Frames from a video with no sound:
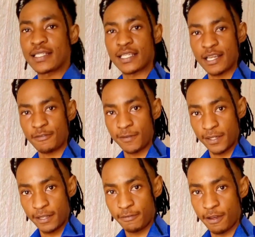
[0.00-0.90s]
until I
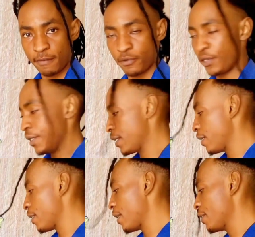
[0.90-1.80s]
feel the fabric,
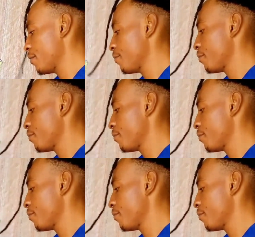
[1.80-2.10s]
then